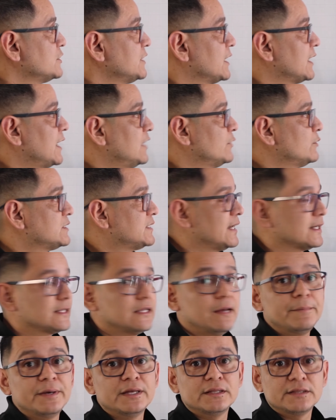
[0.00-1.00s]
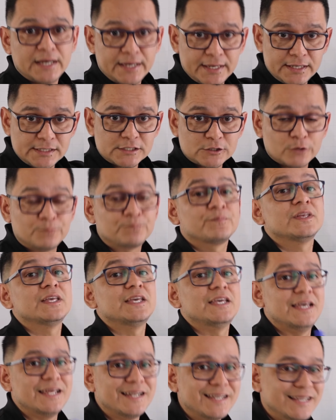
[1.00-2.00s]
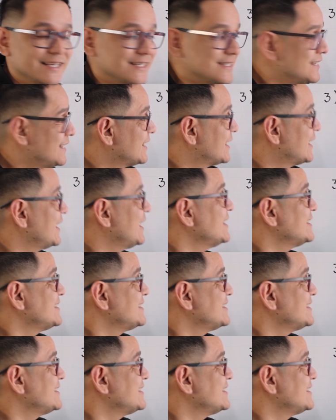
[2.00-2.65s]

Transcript: we're arriving exactly at this.